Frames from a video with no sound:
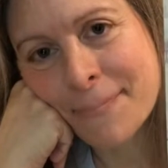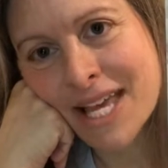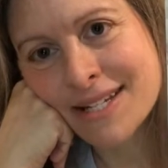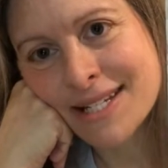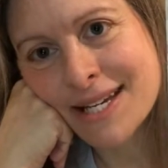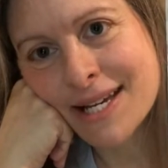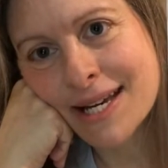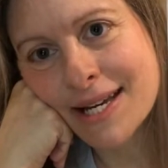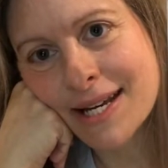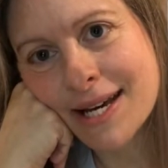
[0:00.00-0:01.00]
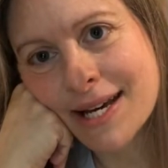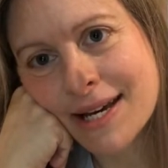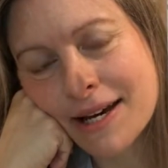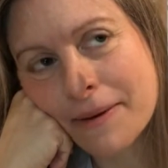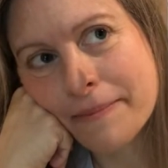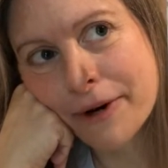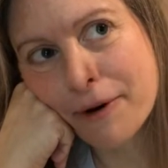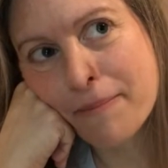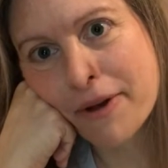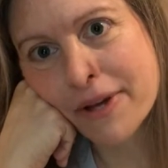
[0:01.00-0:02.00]
did
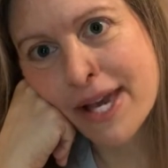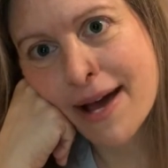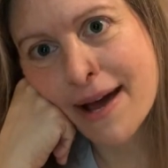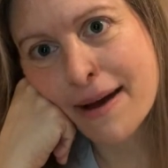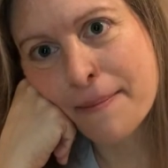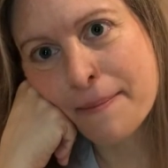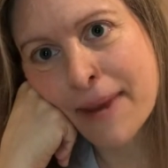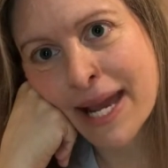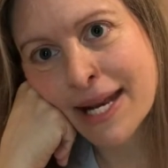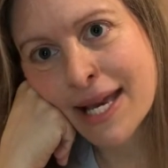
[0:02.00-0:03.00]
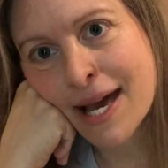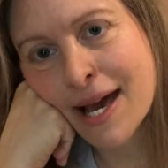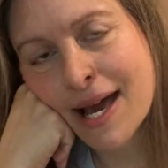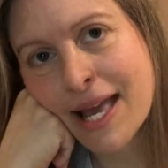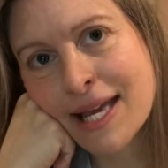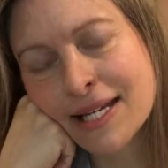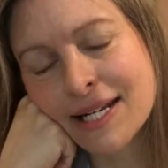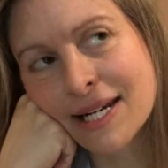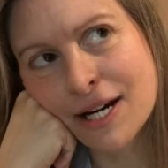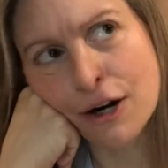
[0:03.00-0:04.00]
Mirabilia Mania
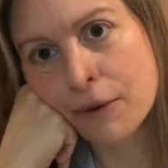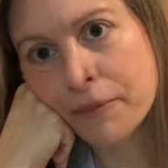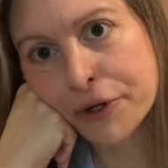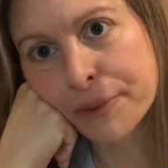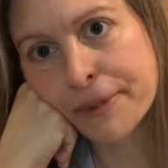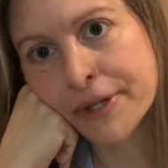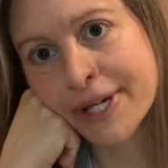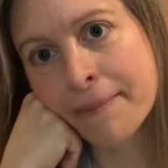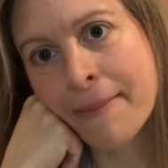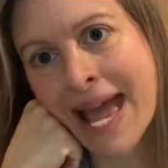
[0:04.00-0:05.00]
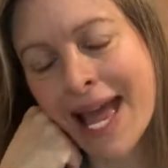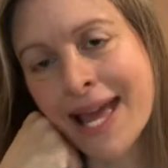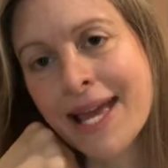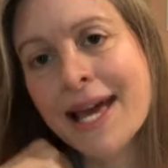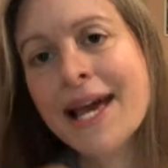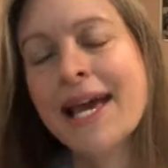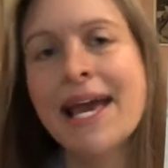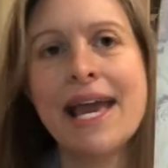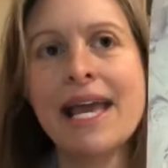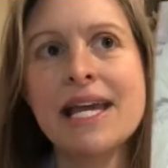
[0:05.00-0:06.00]
or Mirabilia May,
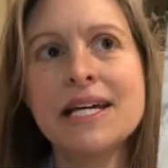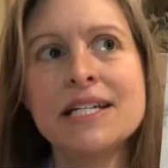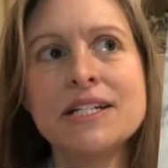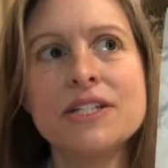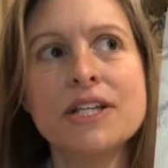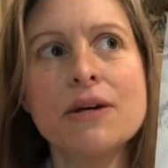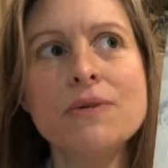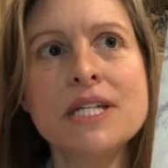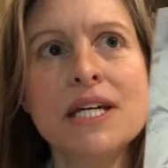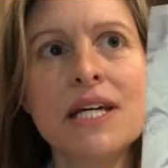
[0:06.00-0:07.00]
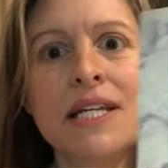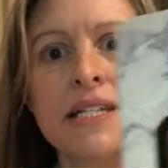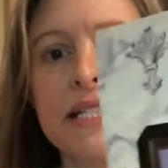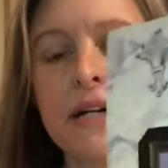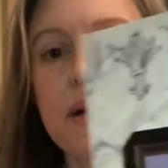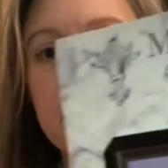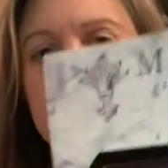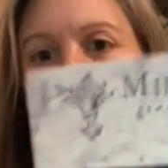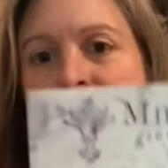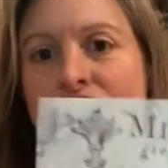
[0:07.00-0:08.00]
and so did Sarah the
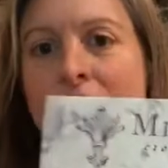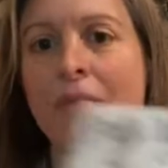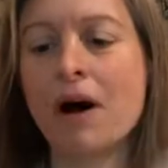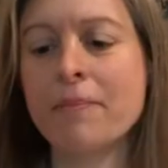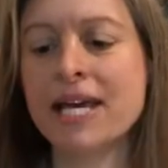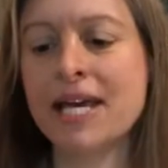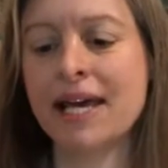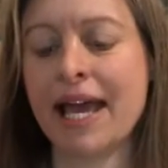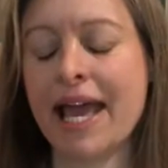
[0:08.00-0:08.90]
Stitchin' Mommy.